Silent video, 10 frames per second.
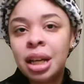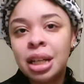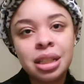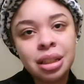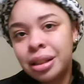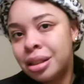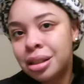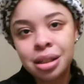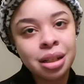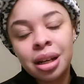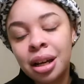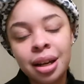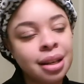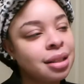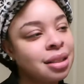it just
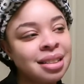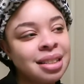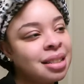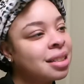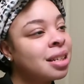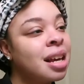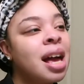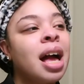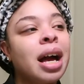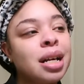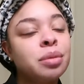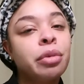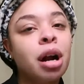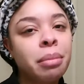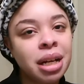has
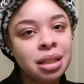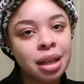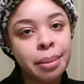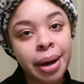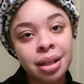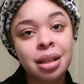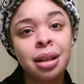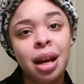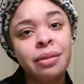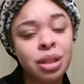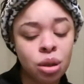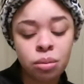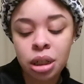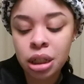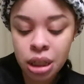brought my skin back to life so
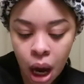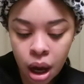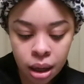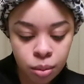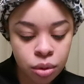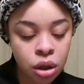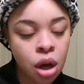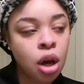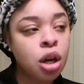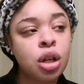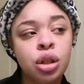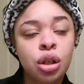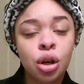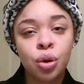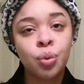many times. And
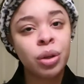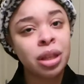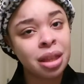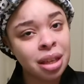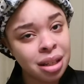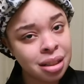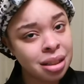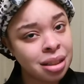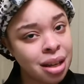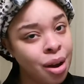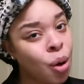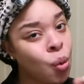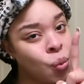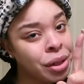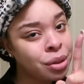so with this,
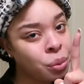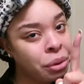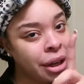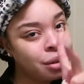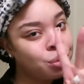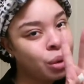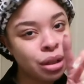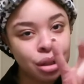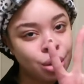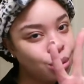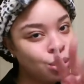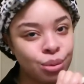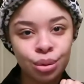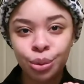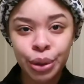once a week, 1 to 2
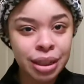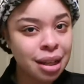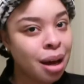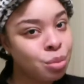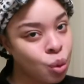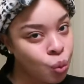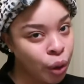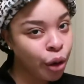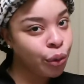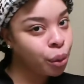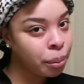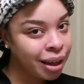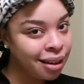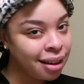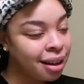or 3 times a week for
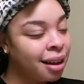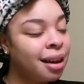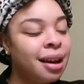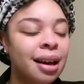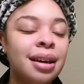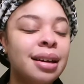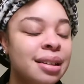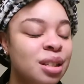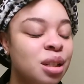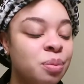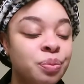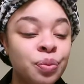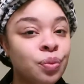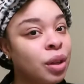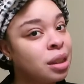me, and
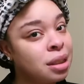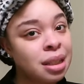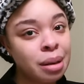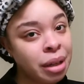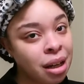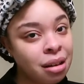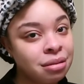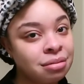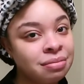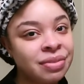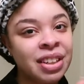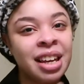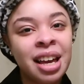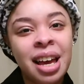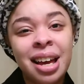just let me know.
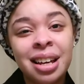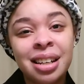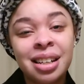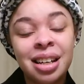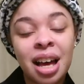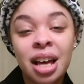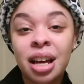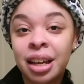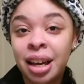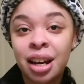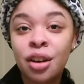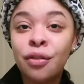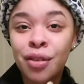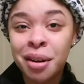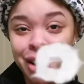Again,
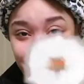very